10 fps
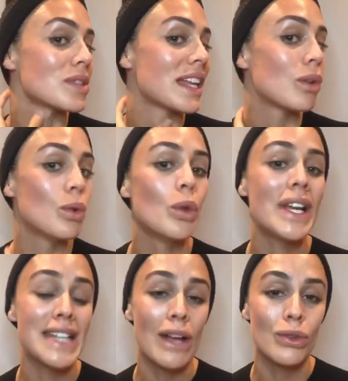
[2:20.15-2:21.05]
all the way down
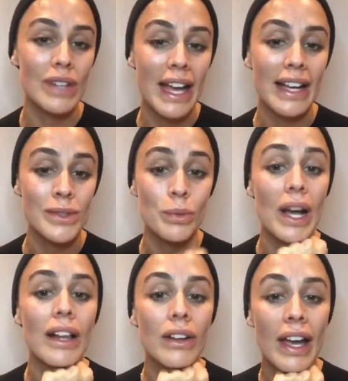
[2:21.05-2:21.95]
your neck as well,
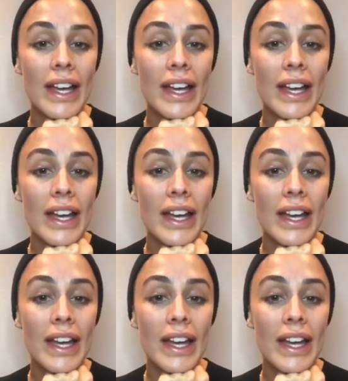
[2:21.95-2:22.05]
okay?